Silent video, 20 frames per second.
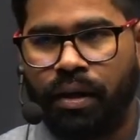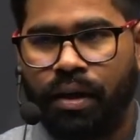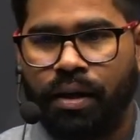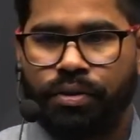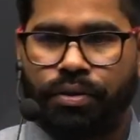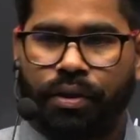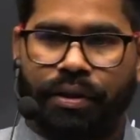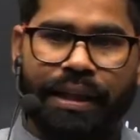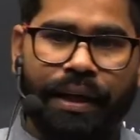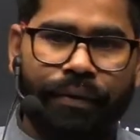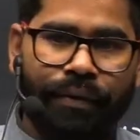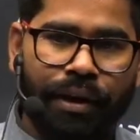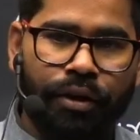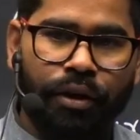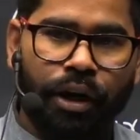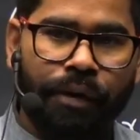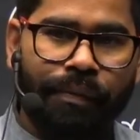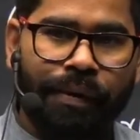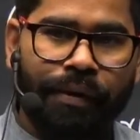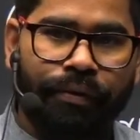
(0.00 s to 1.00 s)
so they will
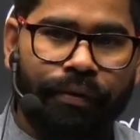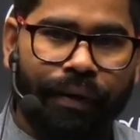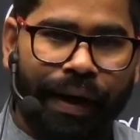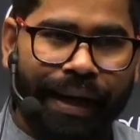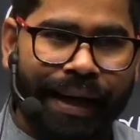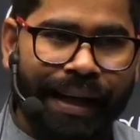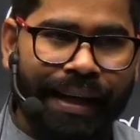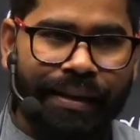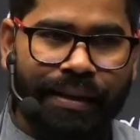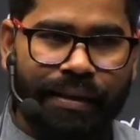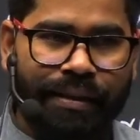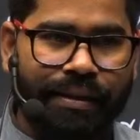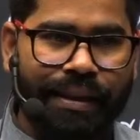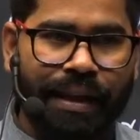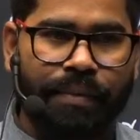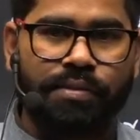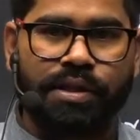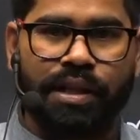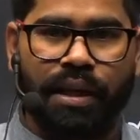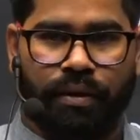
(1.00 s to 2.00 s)
not be firing
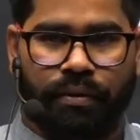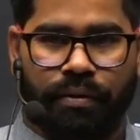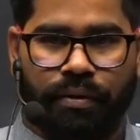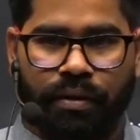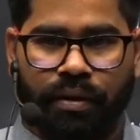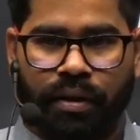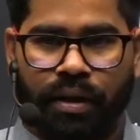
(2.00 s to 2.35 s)
themselves.